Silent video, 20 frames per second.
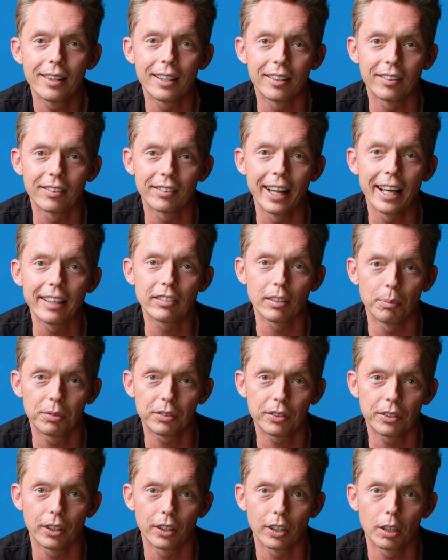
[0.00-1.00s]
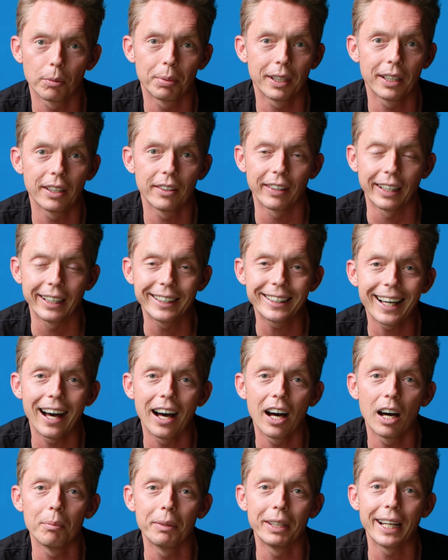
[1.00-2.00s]
that is less obscure, but it is a
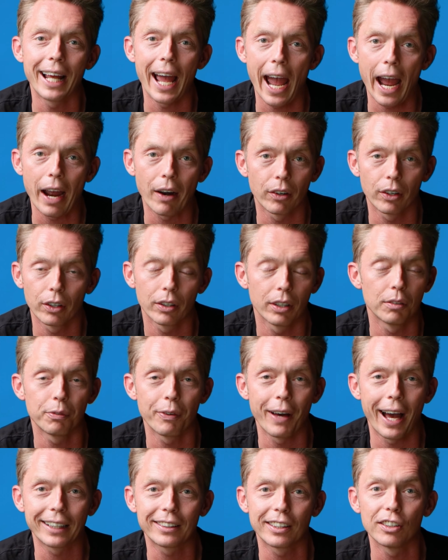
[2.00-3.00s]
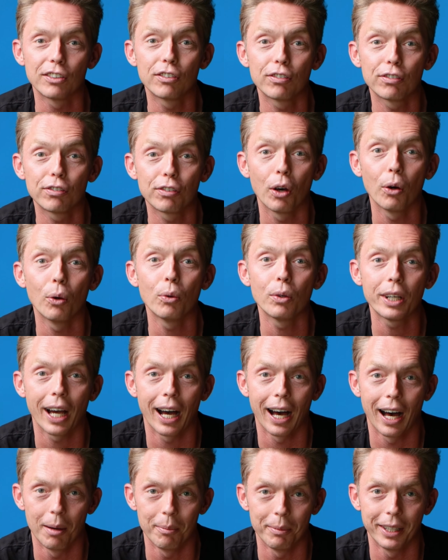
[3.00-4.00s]
common error. In fact, it's so
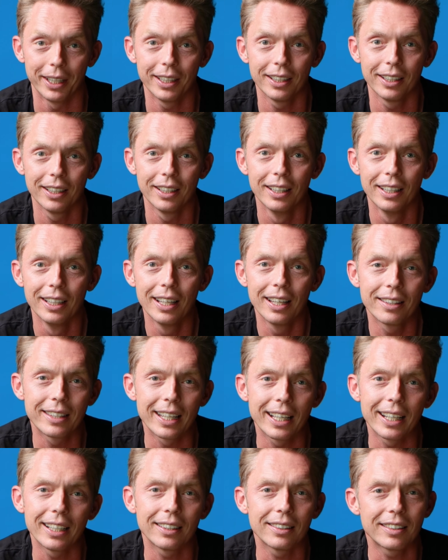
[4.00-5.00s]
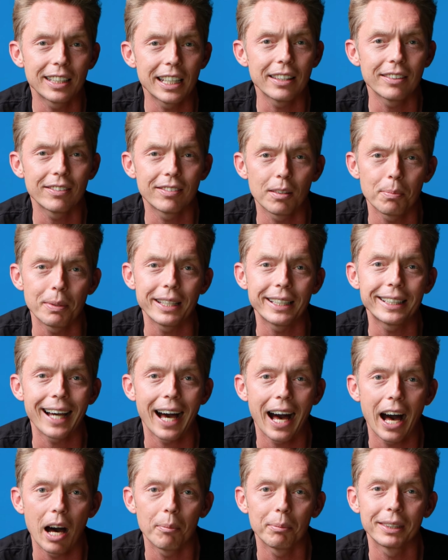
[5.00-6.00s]
common that it tends to be
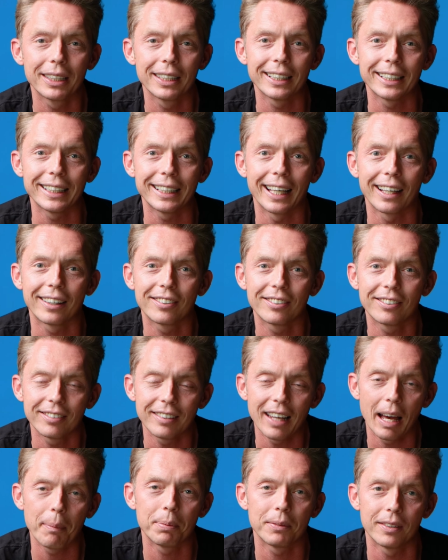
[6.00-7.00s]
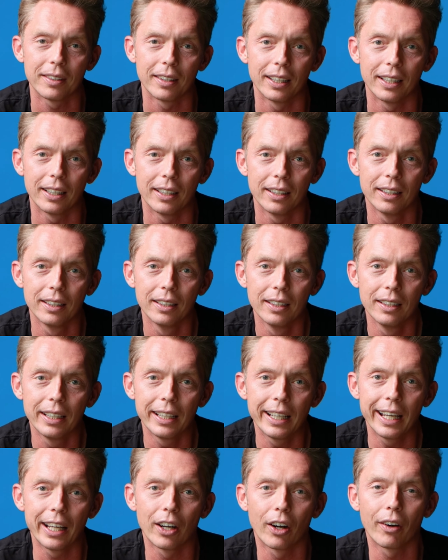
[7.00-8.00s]
commonly accepted
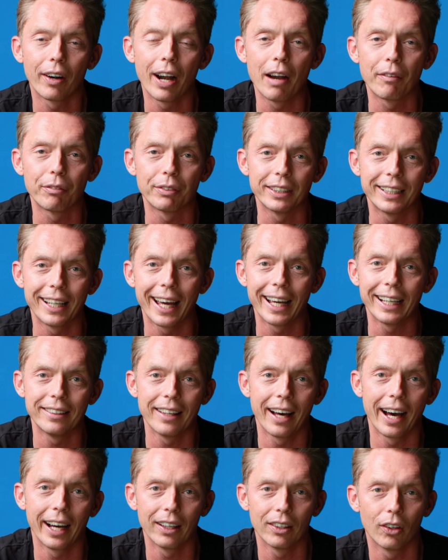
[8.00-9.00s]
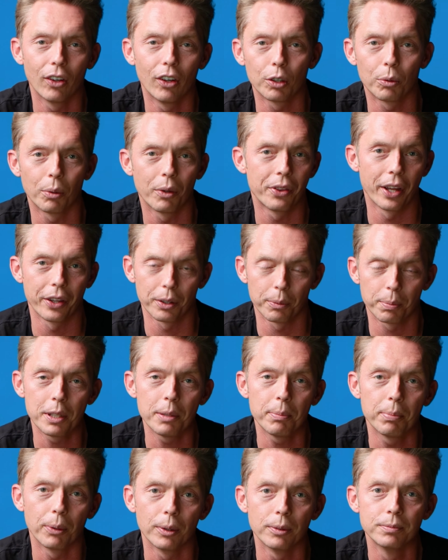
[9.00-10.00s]
in our everyday dialogue with other
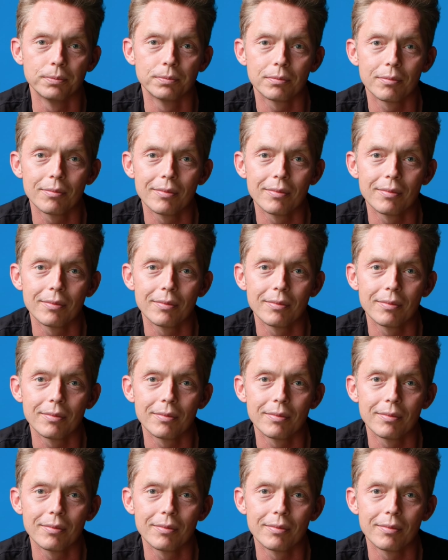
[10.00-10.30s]
people.